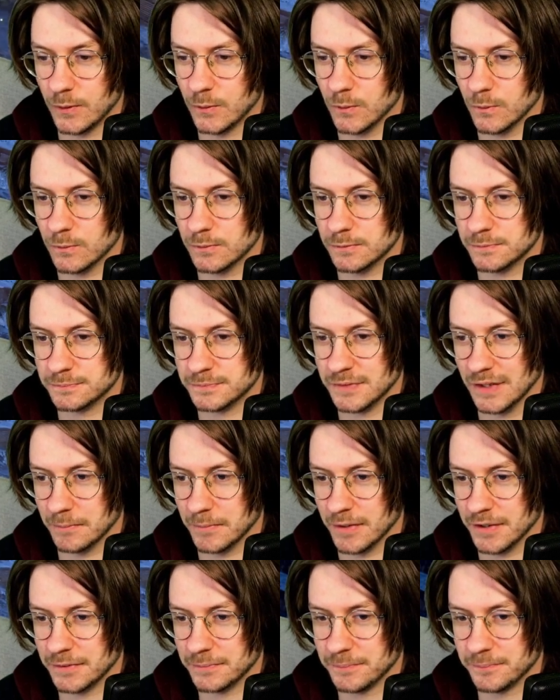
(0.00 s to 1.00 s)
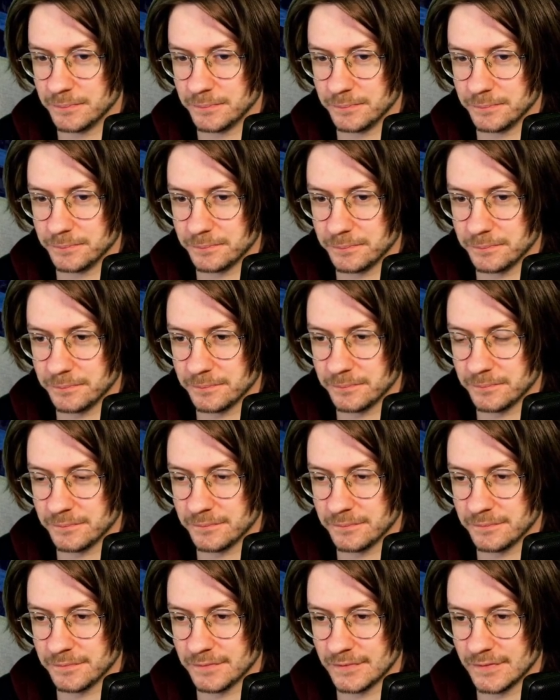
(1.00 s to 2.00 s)
Oh, never mind. Pelican.
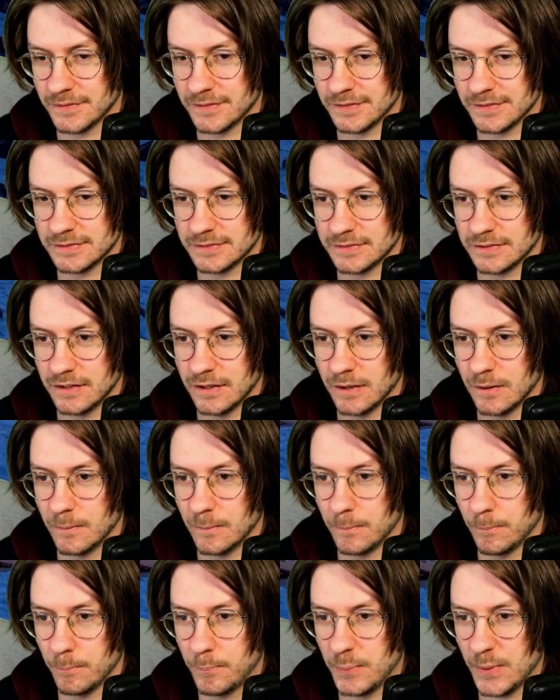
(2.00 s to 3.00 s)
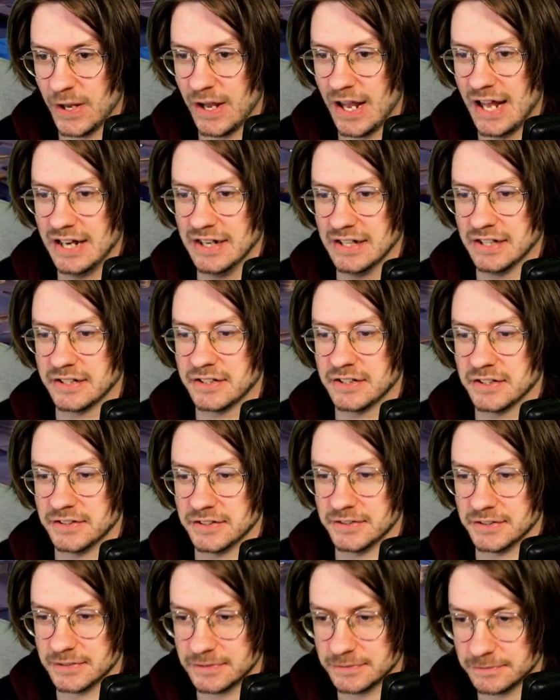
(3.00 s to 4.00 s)
Go into
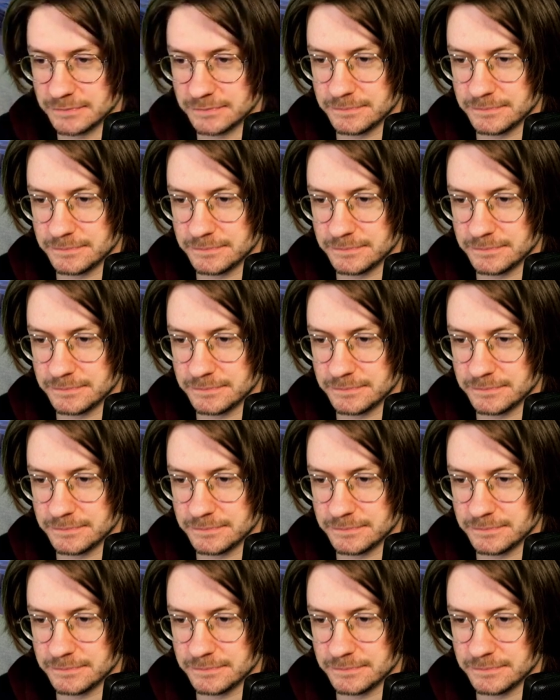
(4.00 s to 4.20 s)
Pelican.